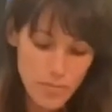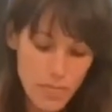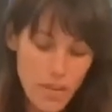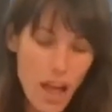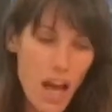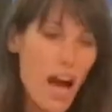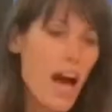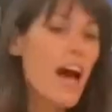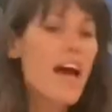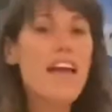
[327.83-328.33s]

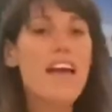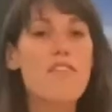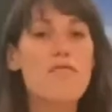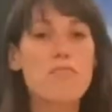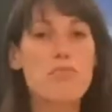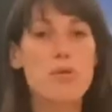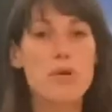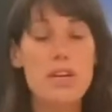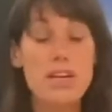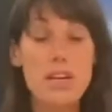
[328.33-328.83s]
I have
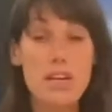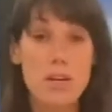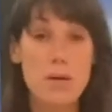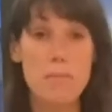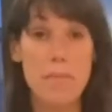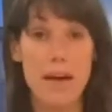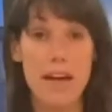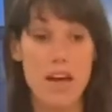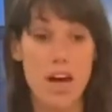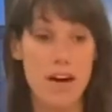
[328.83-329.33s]
preheated
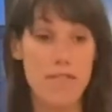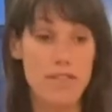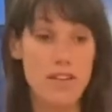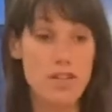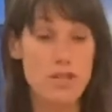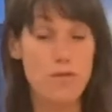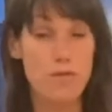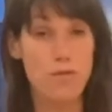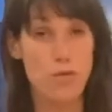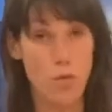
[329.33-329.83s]
my oven
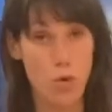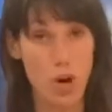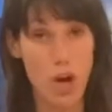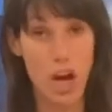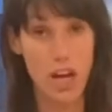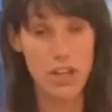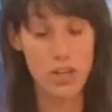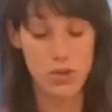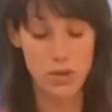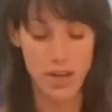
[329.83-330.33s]
to
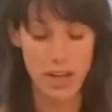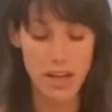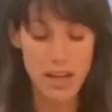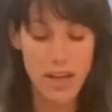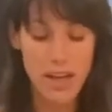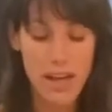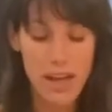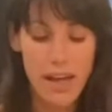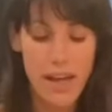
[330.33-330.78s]
400,